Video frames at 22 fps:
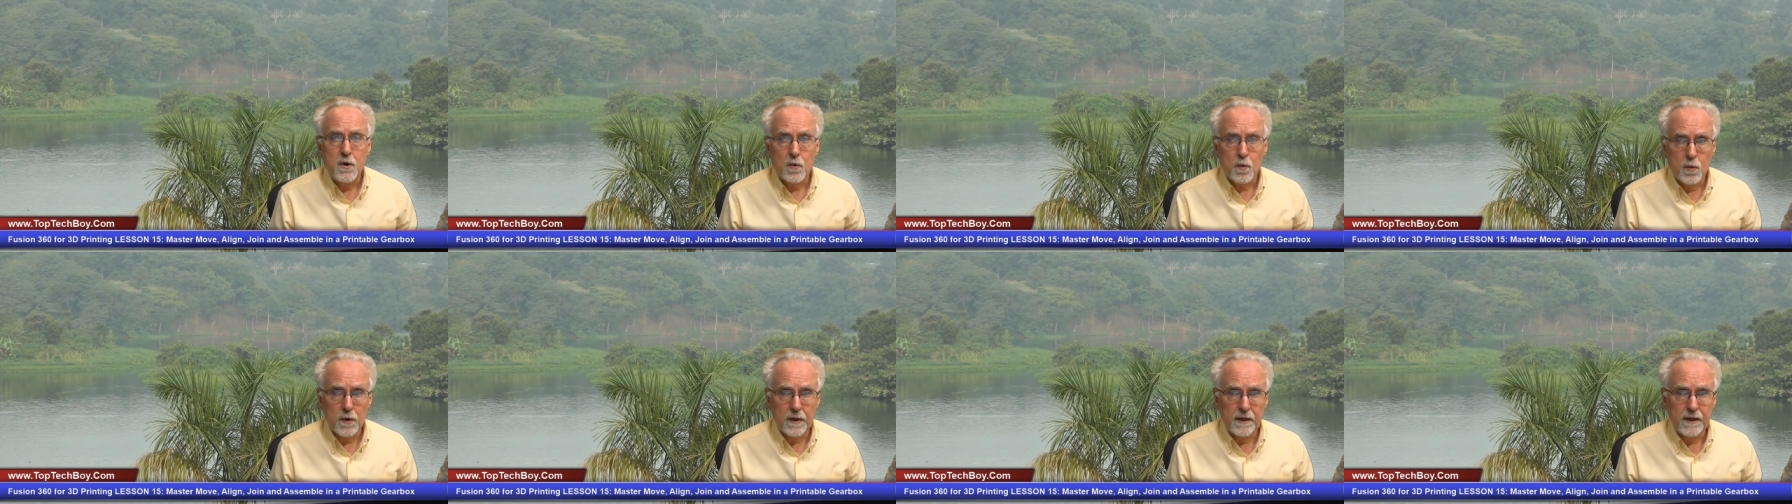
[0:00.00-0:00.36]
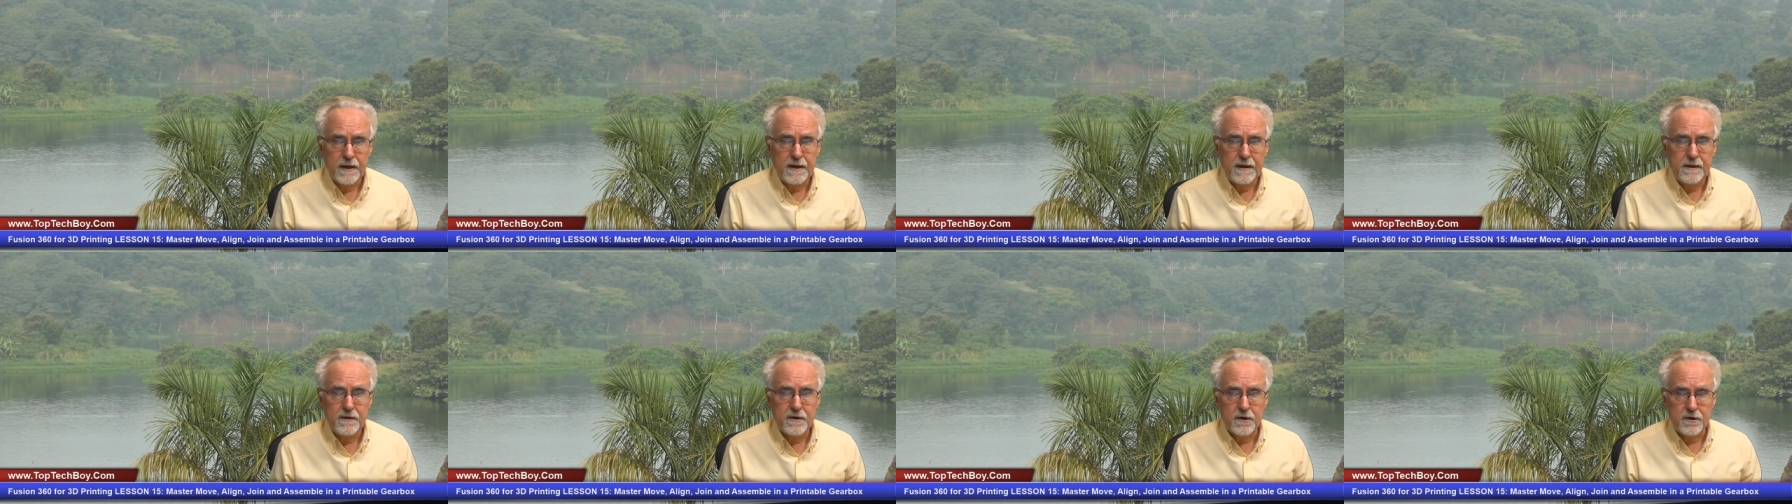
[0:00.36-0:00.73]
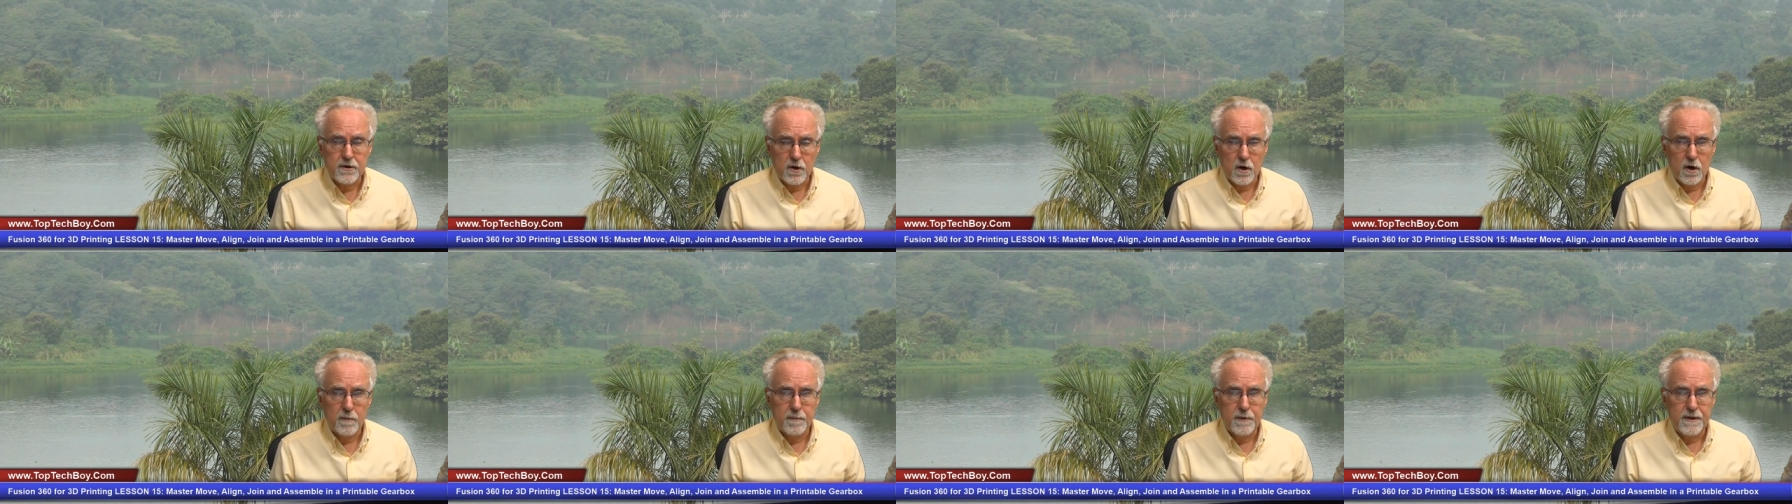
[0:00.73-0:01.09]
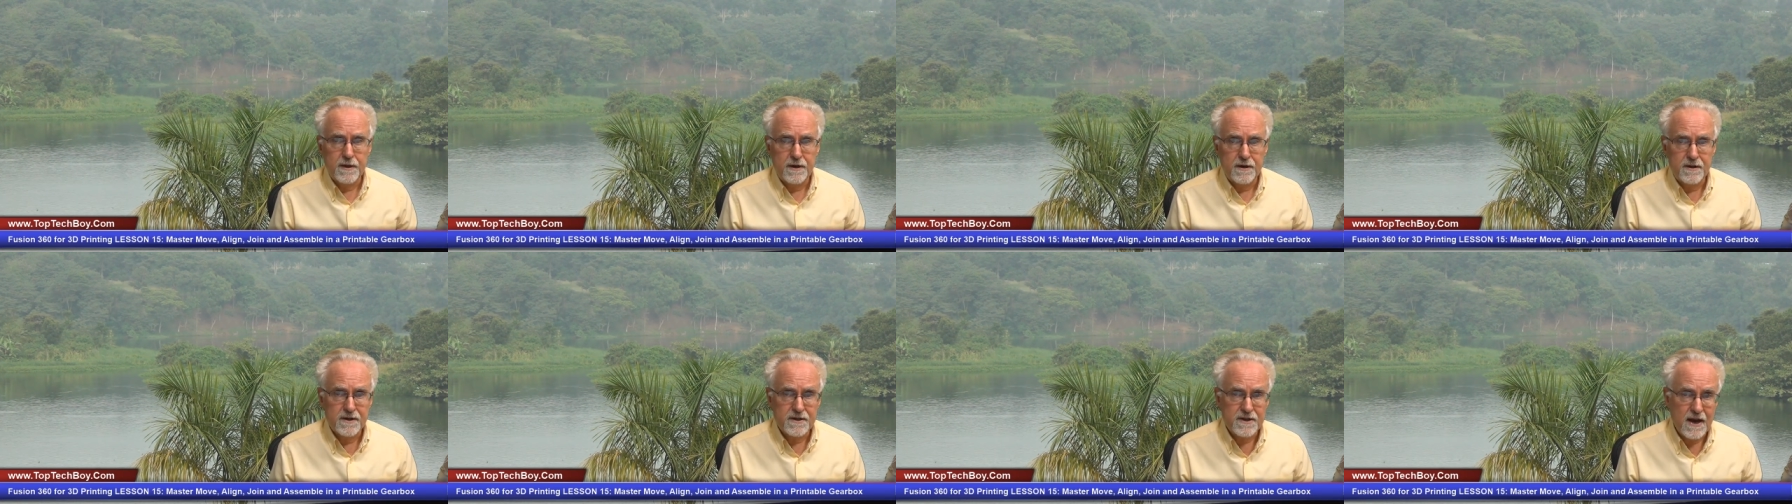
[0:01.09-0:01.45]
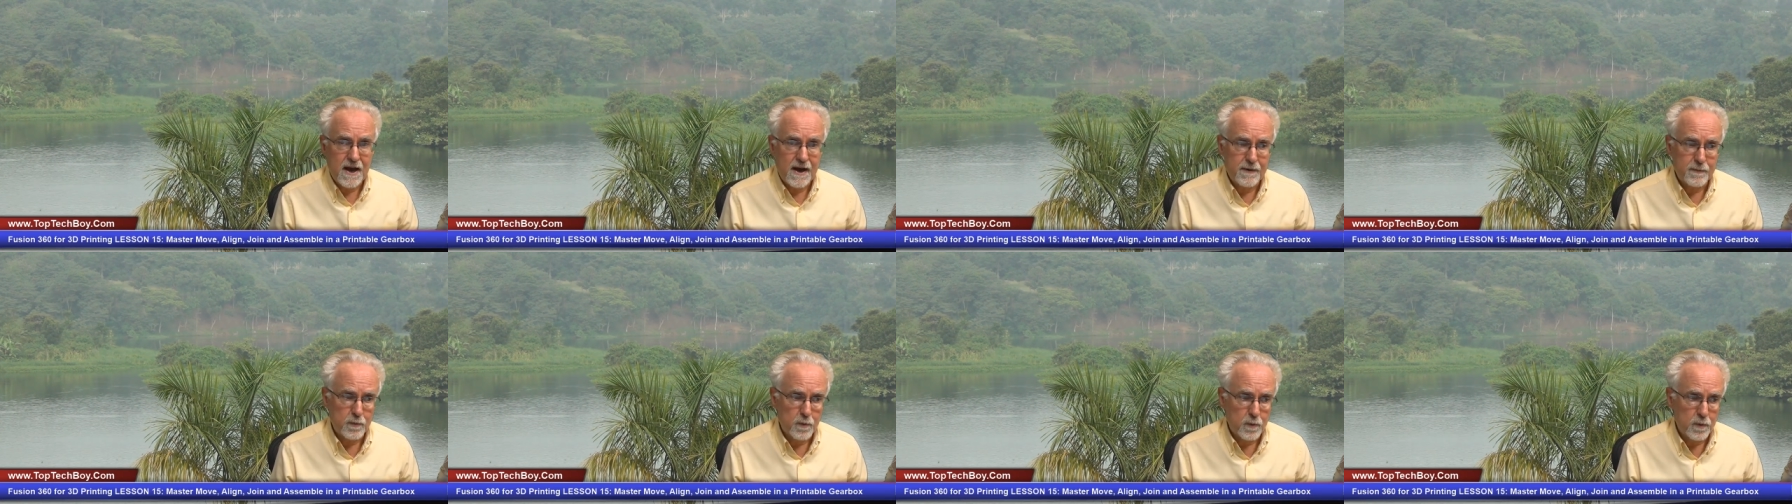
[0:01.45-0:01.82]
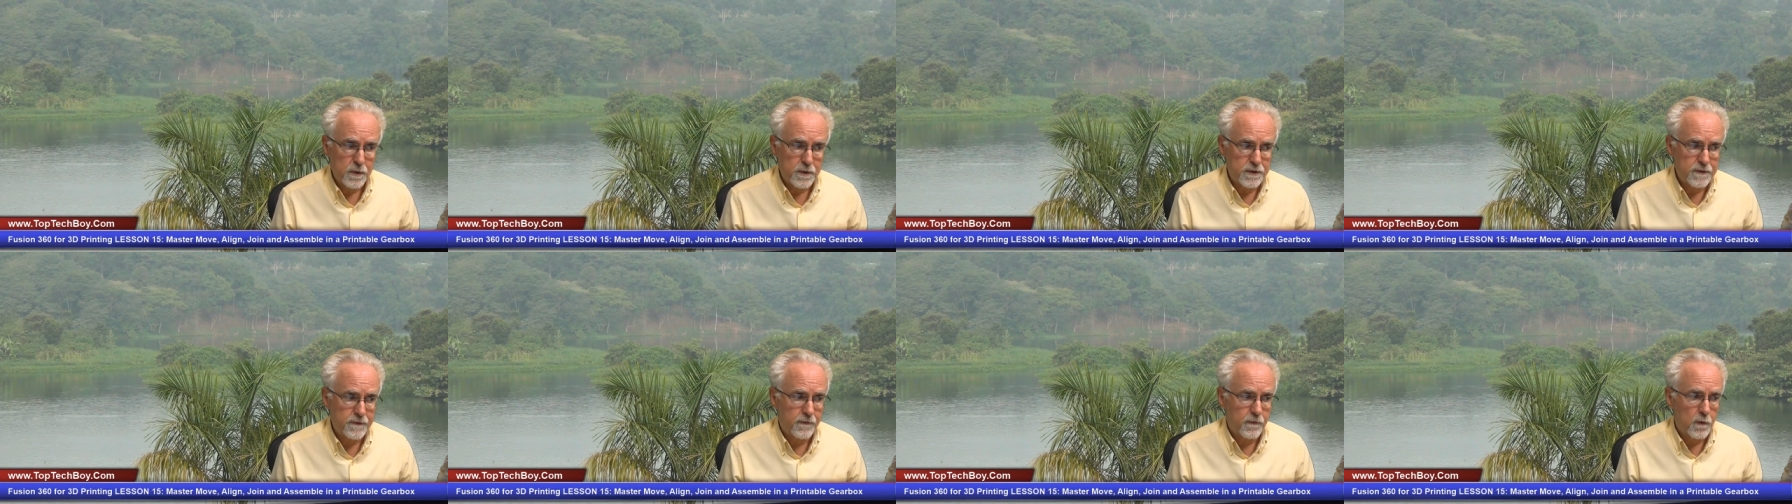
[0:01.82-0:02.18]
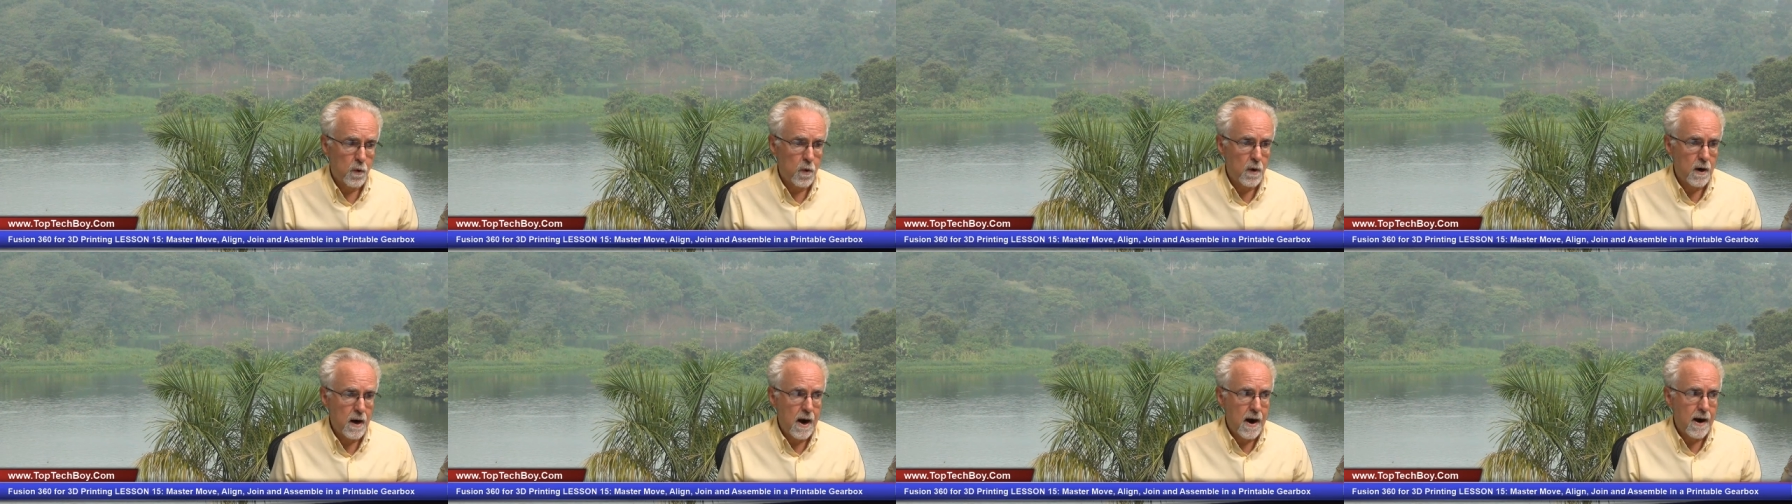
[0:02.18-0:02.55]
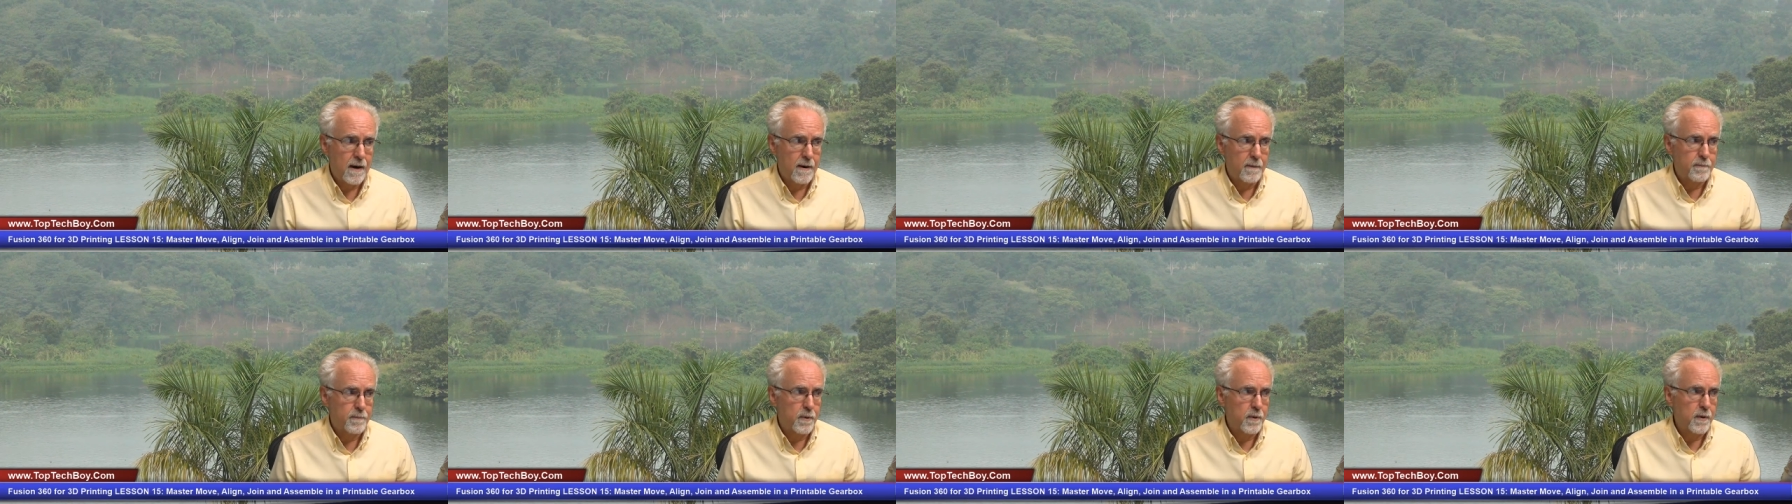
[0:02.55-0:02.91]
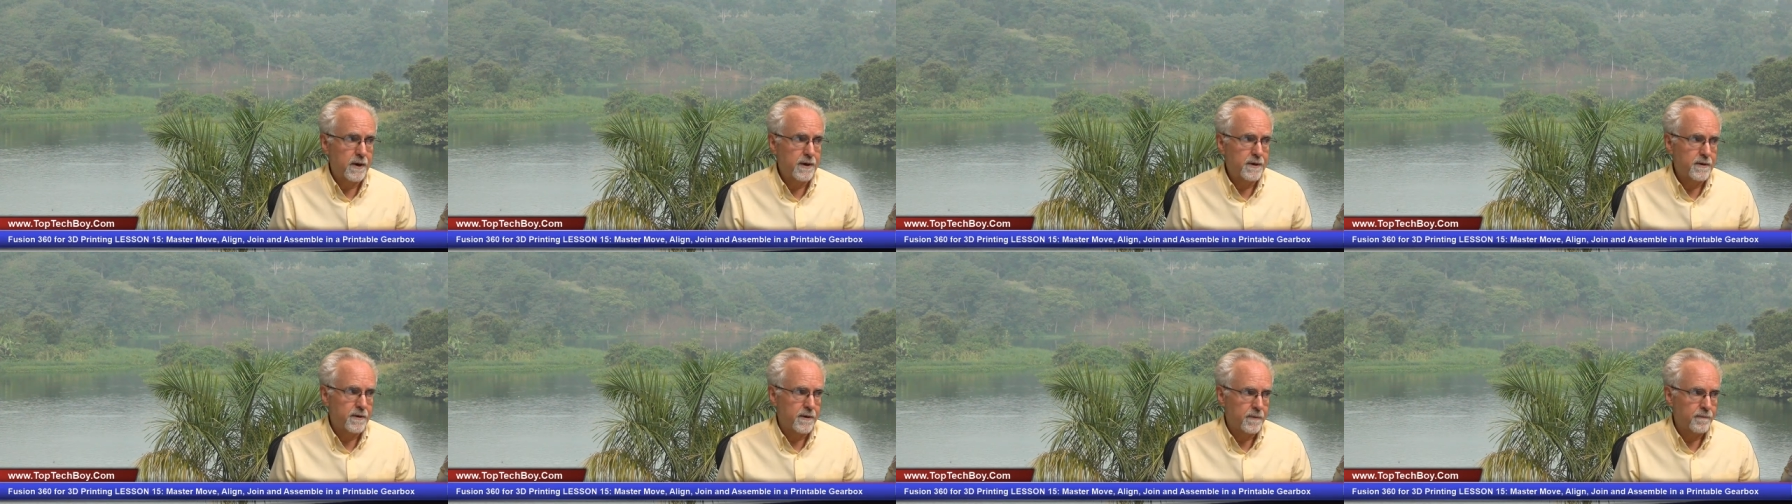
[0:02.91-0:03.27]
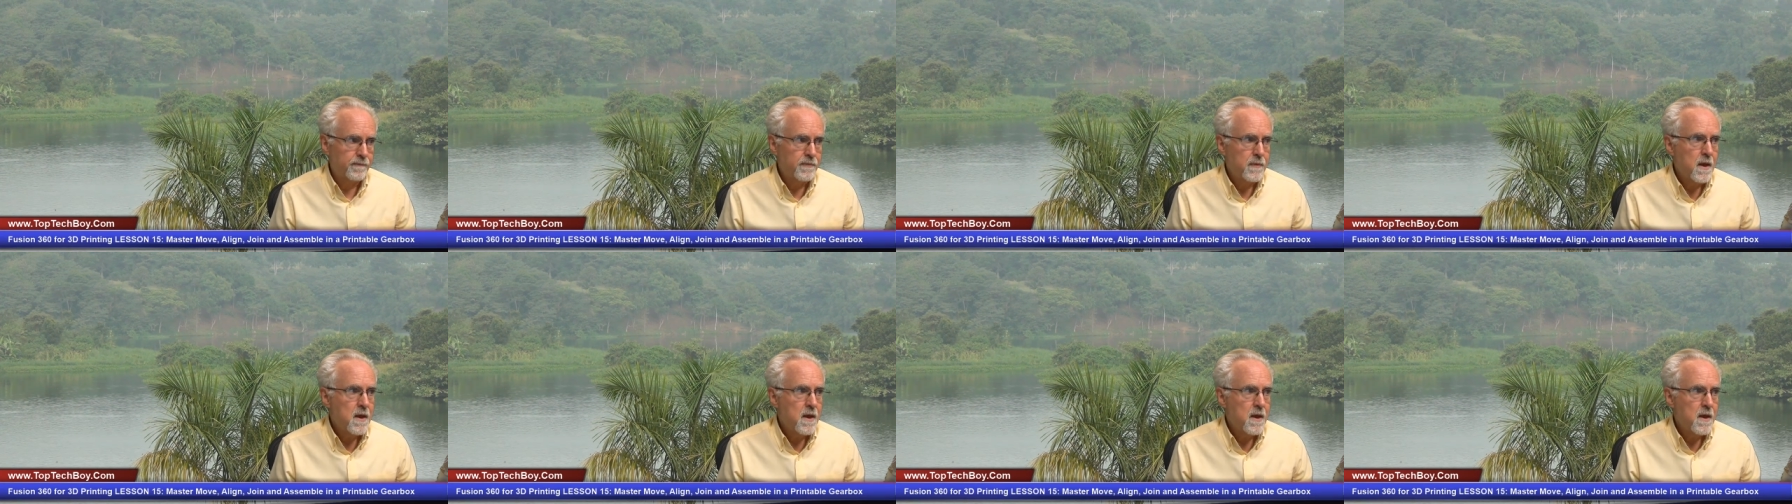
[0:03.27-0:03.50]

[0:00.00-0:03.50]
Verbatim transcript: really determine the design rules for our printer.